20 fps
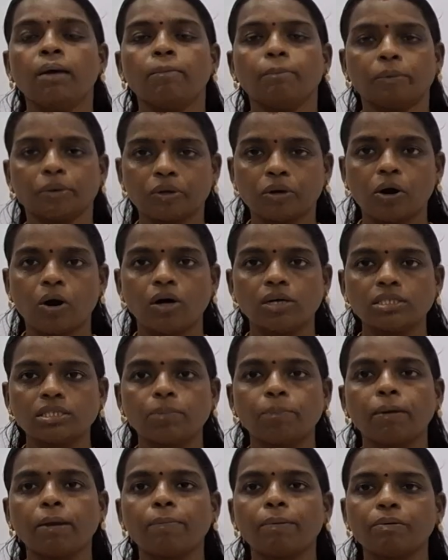Because
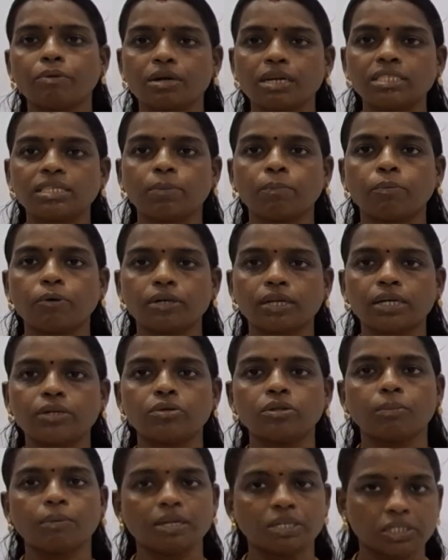the people only supported to
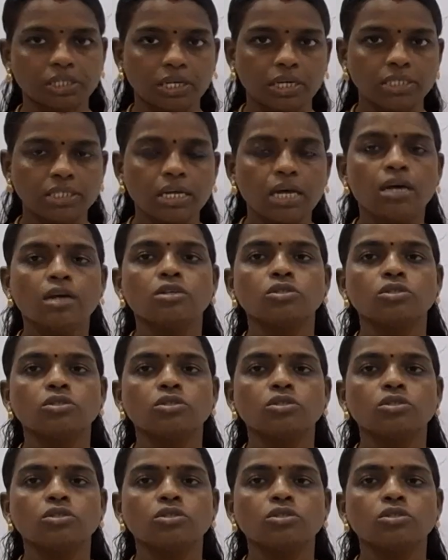the Britishers.